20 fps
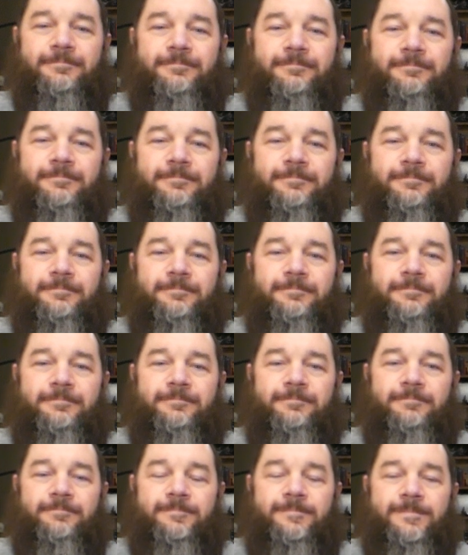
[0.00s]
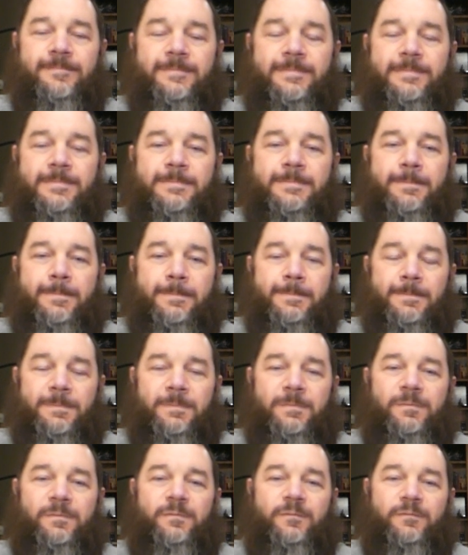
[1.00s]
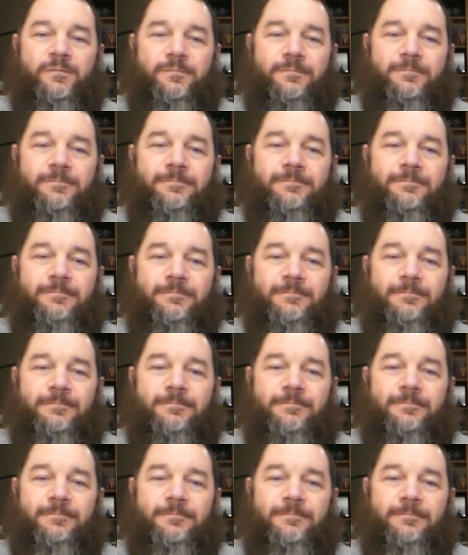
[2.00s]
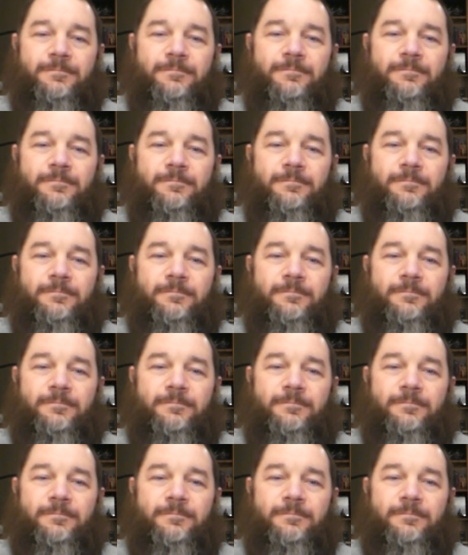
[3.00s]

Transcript: (silent)